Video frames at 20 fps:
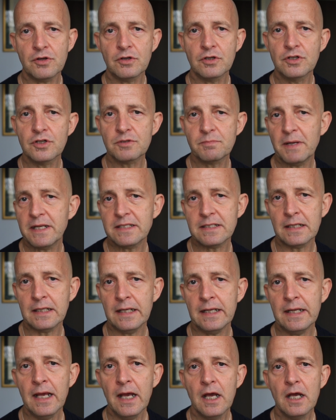you can just
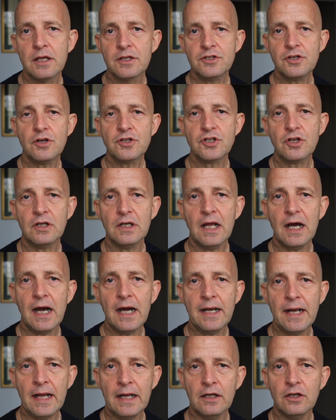basically search
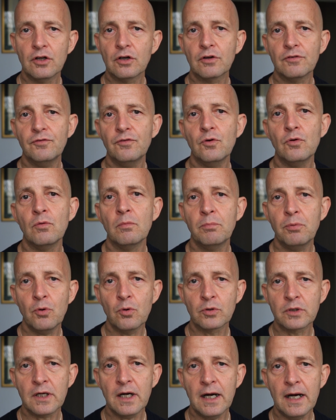online and look for
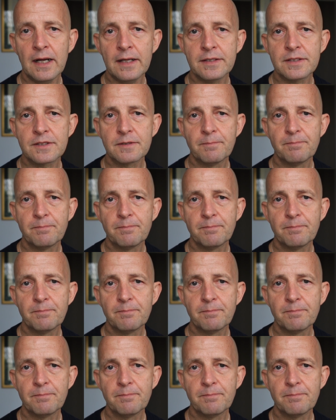port guides.